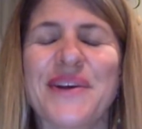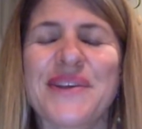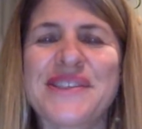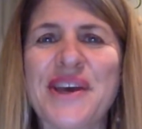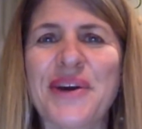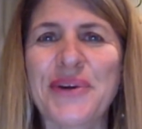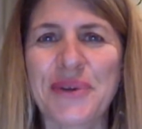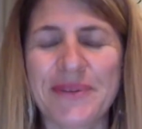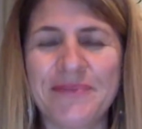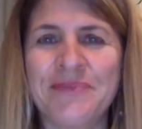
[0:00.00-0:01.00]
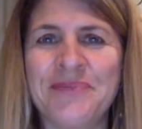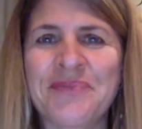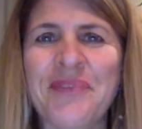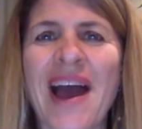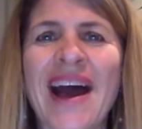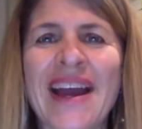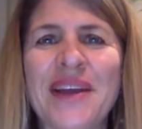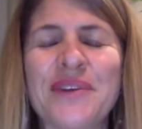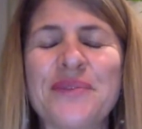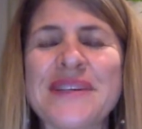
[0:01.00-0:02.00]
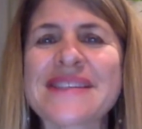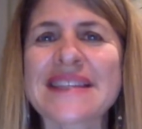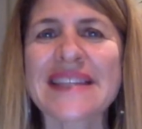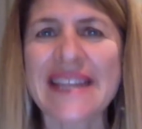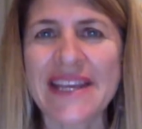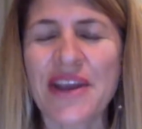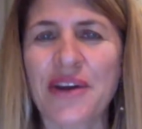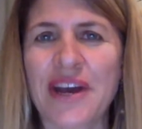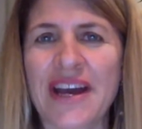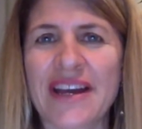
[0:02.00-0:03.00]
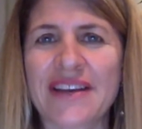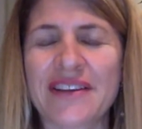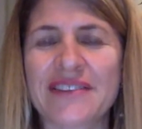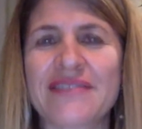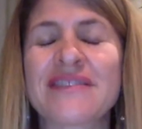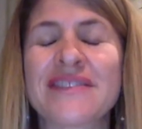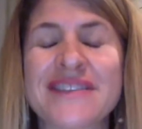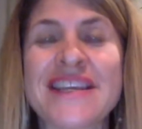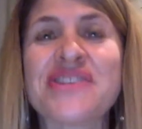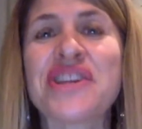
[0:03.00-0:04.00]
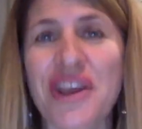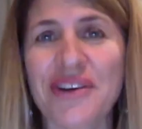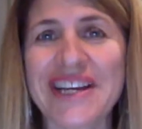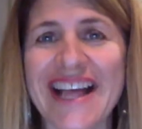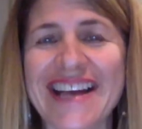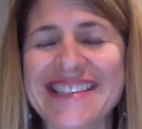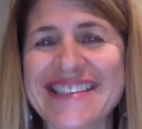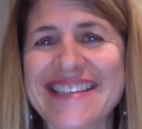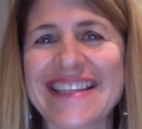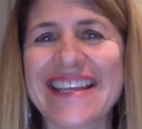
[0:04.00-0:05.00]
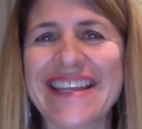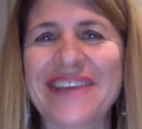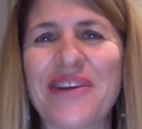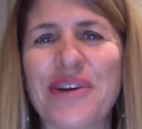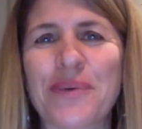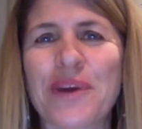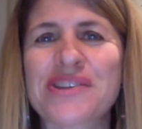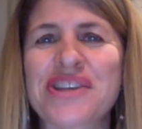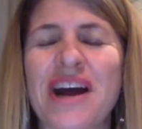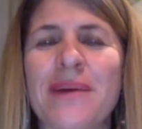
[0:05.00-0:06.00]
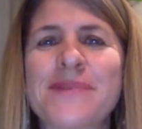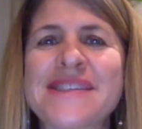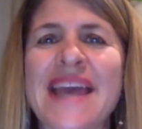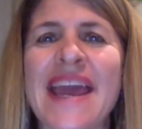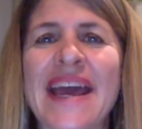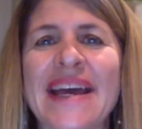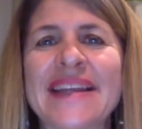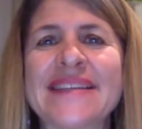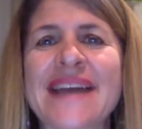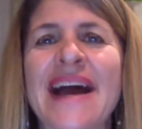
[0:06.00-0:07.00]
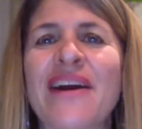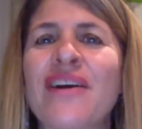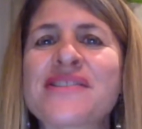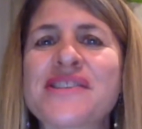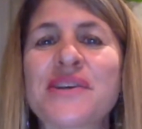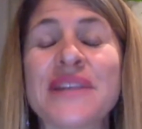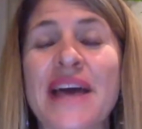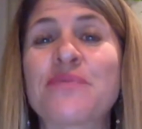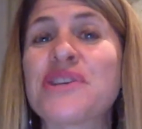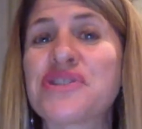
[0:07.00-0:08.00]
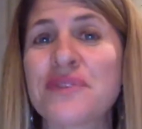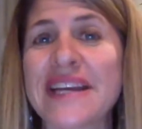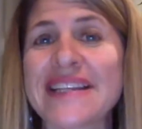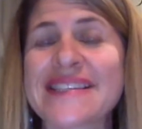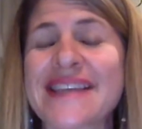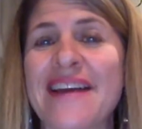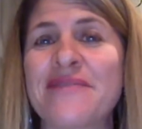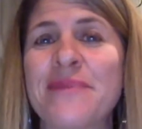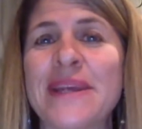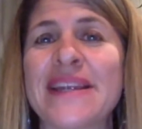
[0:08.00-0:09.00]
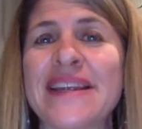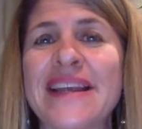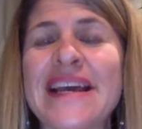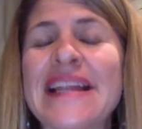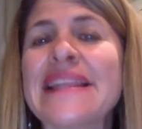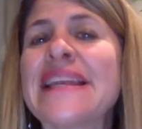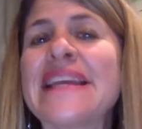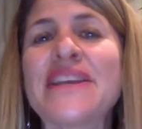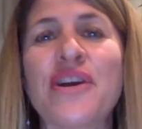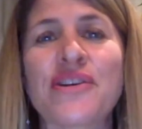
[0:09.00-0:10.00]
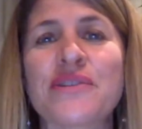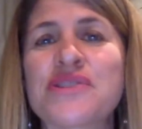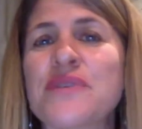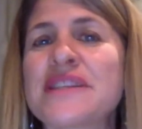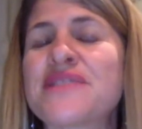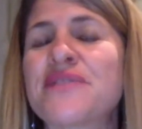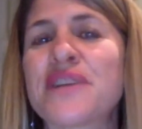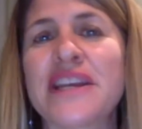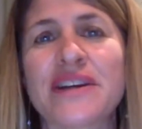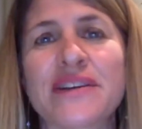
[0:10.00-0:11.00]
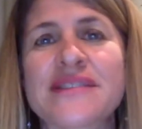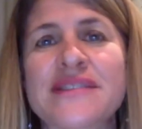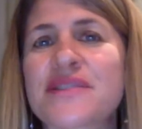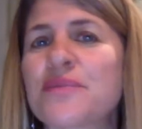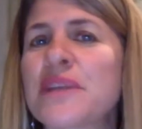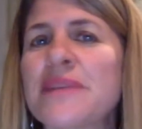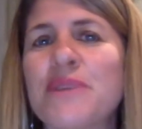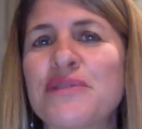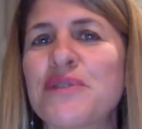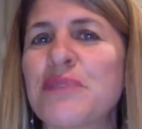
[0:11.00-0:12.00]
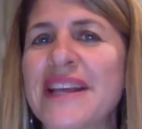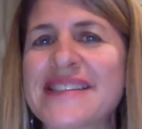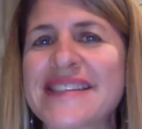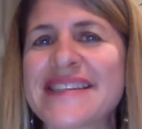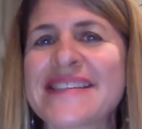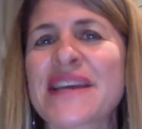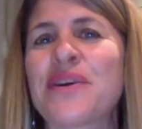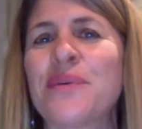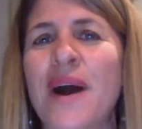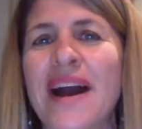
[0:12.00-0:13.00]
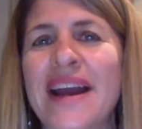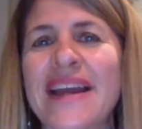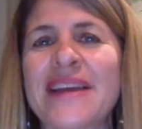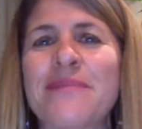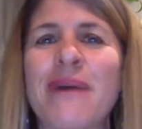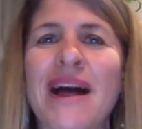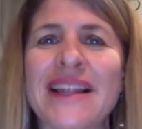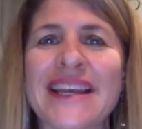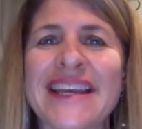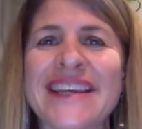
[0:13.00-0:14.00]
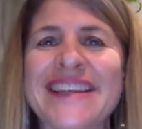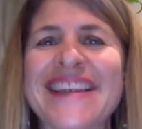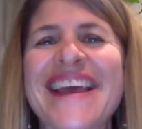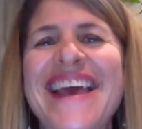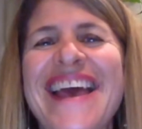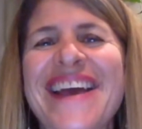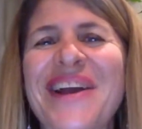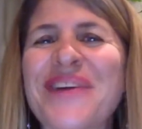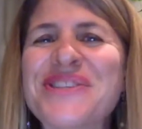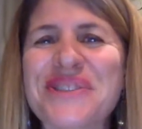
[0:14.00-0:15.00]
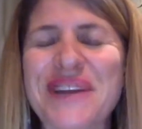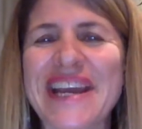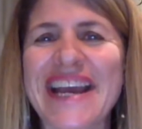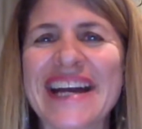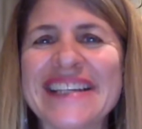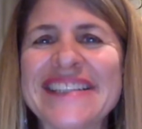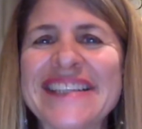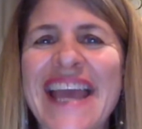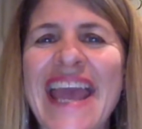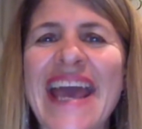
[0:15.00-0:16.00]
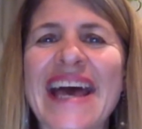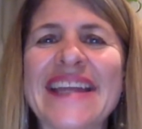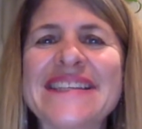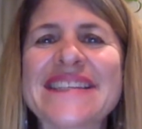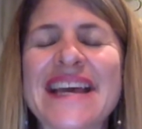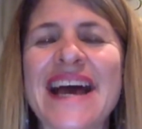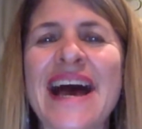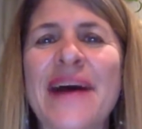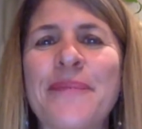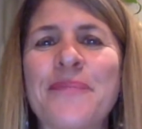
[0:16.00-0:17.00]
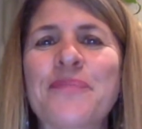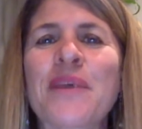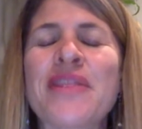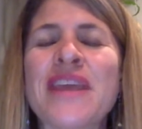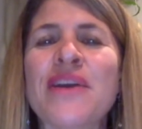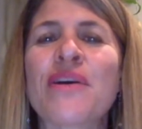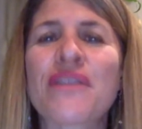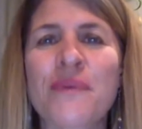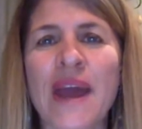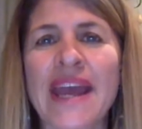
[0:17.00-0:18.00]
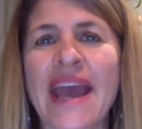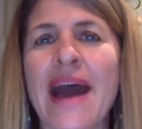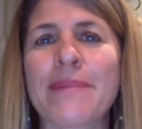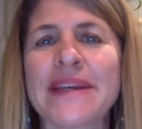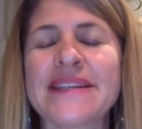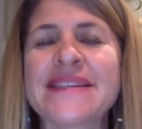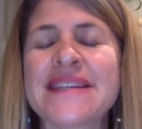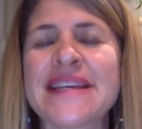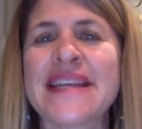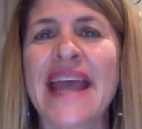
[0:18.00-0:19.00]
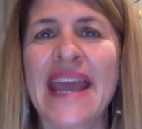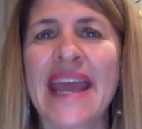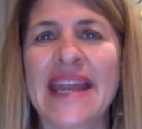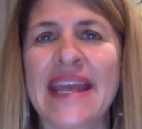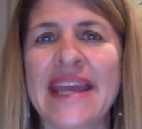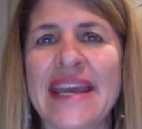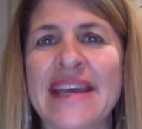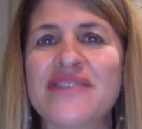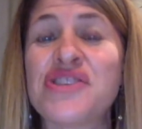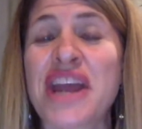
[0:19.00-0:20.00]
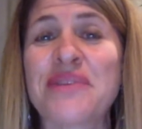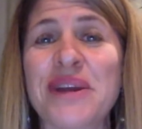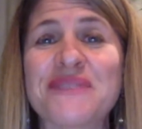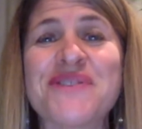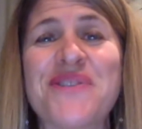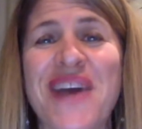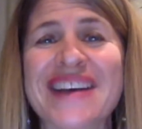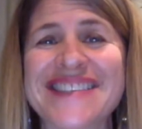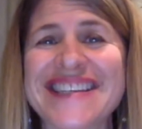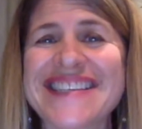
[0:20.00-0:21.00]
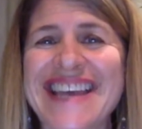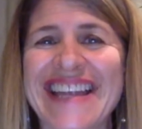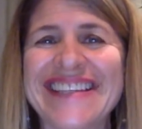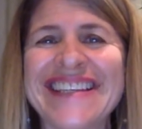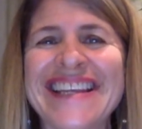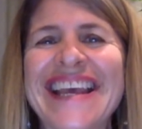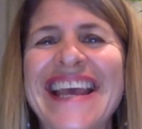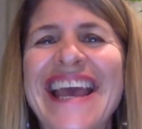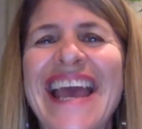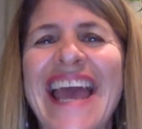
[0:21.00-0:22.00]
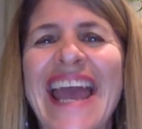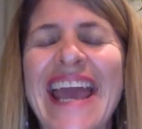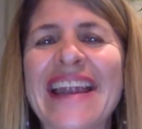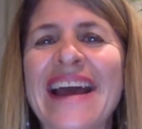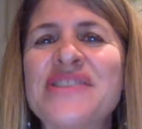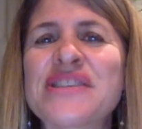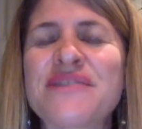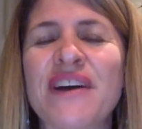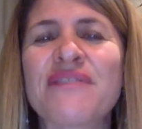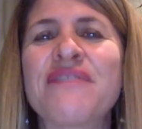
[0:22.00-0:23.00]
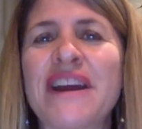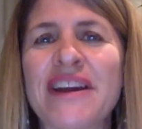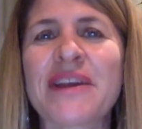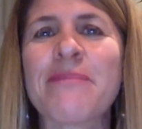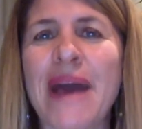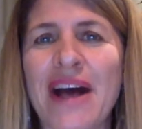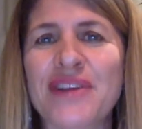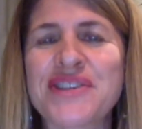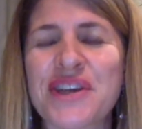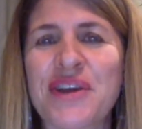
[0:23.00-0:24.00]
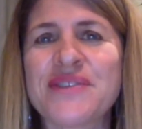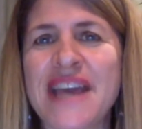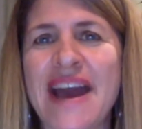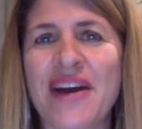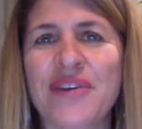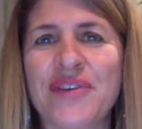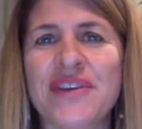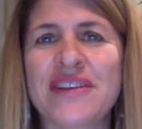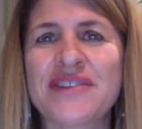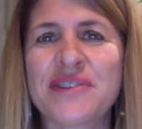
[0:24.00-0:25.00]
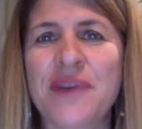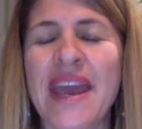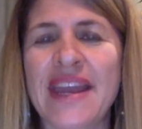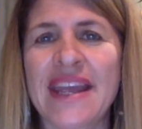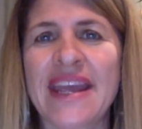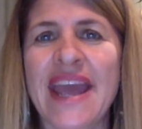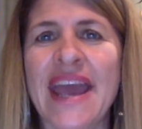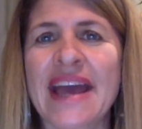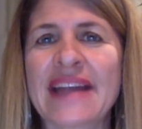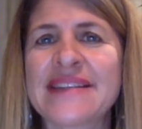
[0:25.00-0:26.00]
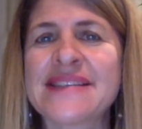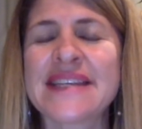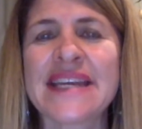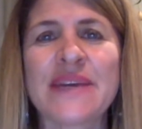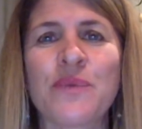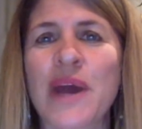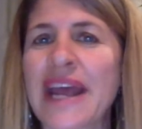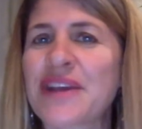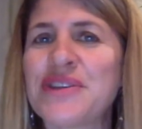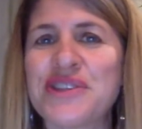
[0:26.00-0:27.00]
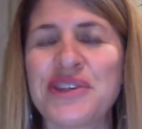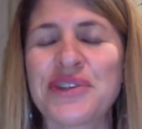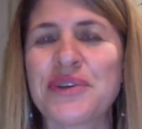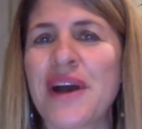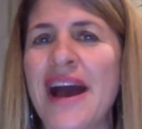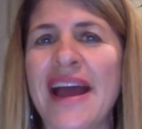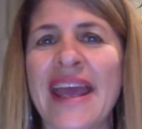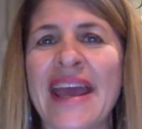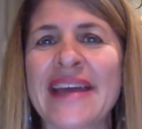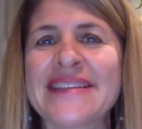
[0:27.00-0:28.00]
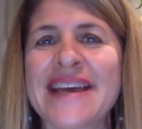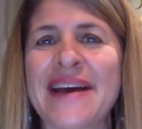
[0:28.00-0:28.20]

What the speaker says: So I was leading yoga, teaching yoga classes and leading yoga workshops, and I also led retreats. I've been leading yoga retreats for years to really beautiful places like Hawaii and Bali and Costa Rica. And the earthquake happened in Haiti in January of 2010. And I just felt very compelled to go down to Haiti and see what I could do. And